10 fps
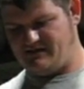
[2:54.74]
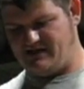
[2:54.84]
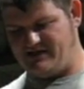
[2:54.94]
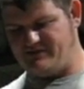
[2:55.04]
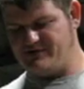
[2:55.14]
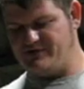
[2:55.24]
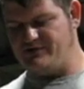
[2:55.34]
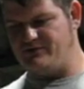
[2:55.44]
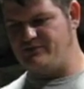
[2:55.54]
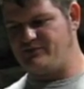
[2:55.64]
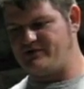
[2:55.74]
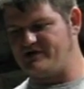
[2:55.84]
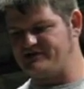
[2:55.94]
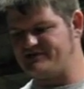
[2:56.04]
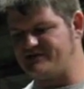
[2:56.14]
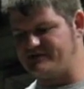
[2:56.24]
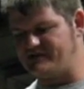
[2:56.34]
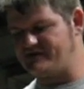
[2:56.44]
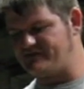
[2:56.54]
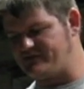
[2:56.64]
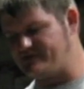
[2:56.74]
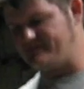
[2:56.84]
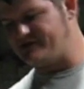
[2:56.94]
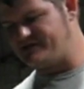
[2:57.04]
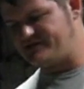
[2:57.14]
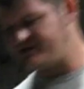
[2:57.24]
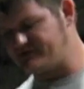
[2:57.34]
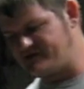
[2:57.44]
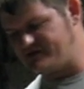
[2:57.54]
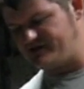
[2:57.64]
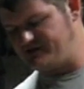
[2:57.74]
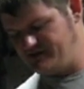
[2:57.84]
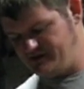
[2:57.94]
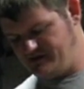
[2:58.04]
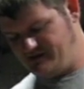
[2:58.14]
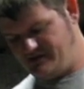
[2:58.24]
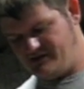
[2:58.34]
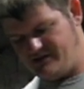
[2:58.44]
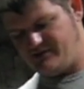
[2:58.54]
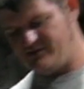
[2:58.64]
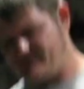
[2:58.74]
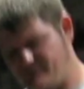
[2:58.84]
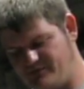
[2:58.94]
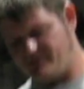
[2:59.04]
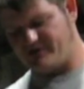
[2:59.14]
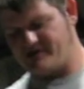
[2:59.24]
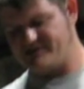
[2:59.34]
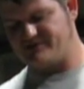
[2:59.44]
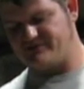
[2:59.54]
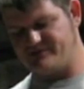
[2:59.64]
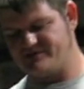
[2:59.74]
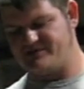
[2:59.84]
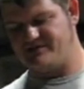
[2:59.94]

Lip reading: I don't know where else you would look for it, but certainly woodworking stores